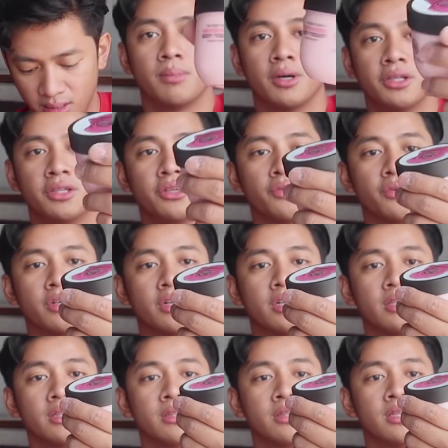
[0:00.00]
Body
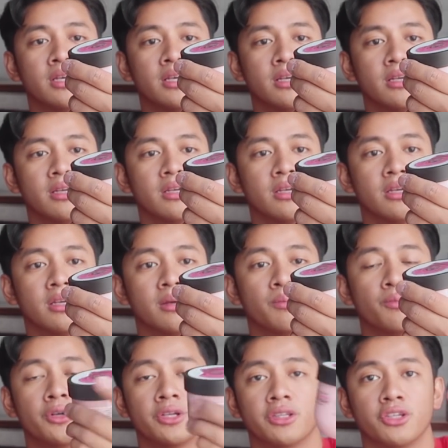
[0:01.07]
yogurt, huh?
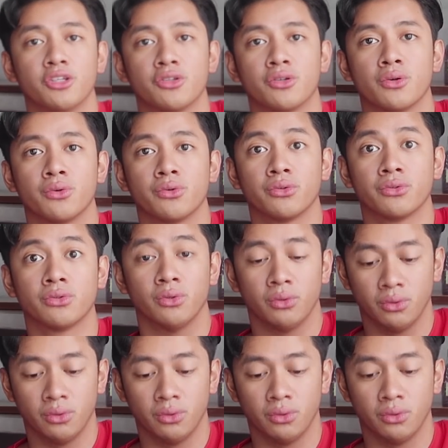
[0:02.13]
British Rose.